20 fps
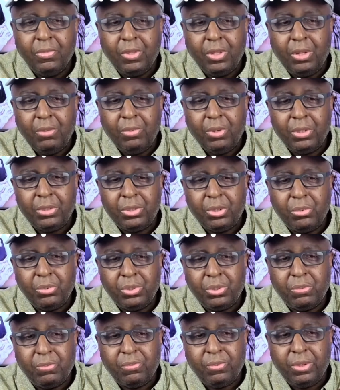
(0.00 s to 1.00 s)
you want to
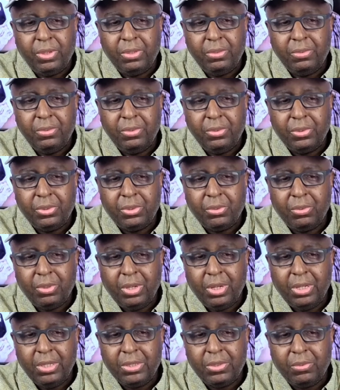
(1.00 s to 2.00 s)
toast the foot. So
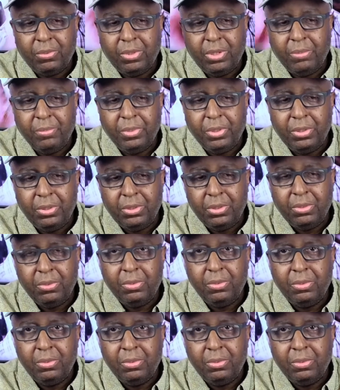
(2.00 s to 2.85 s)
that's what I'm gonna do.